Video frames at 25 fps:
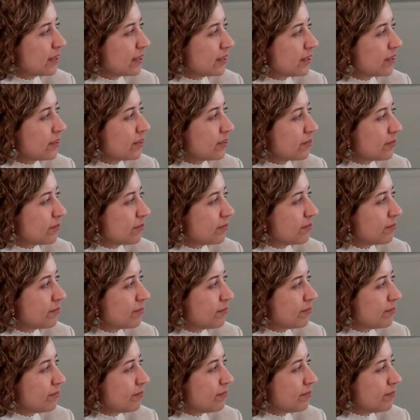
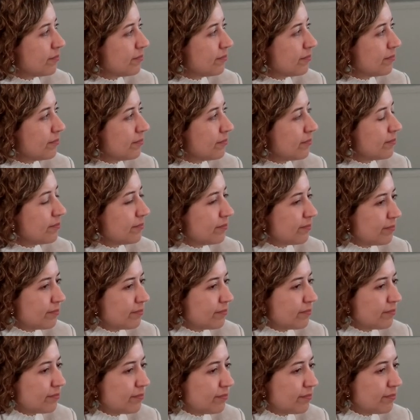
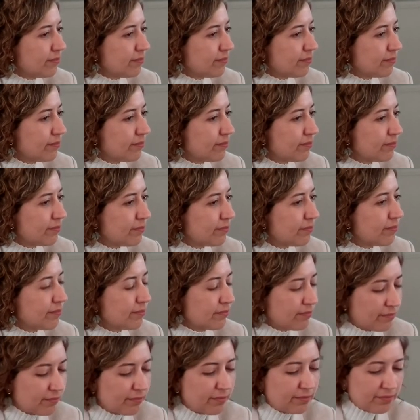
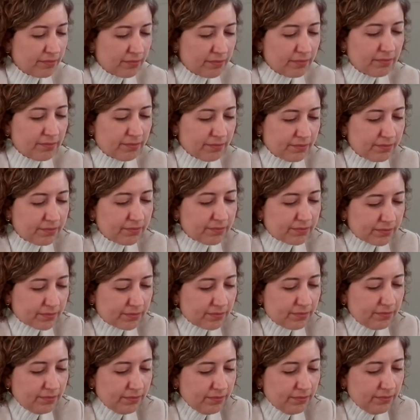
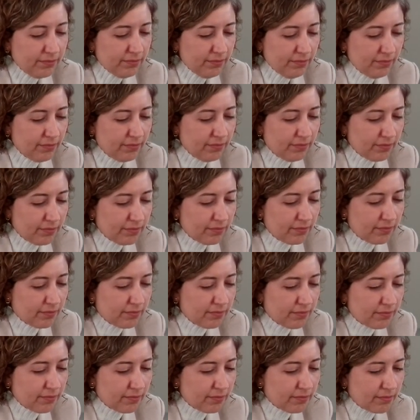
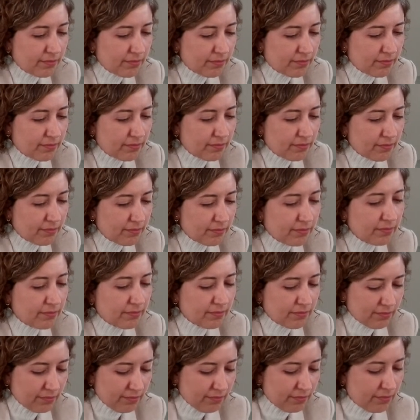
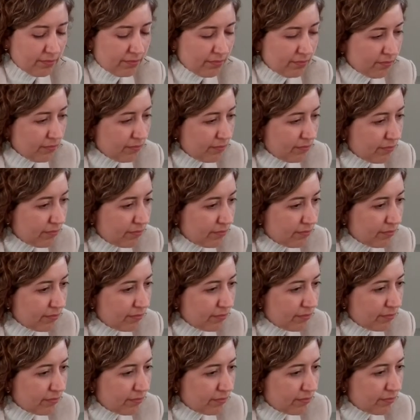
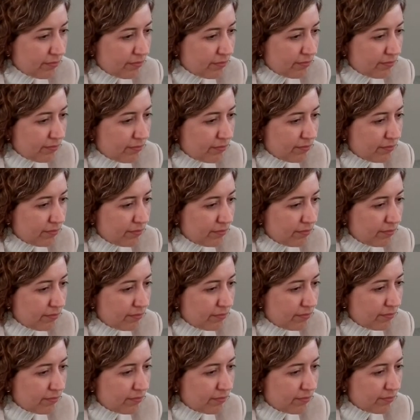No words are spoken by the person on screen.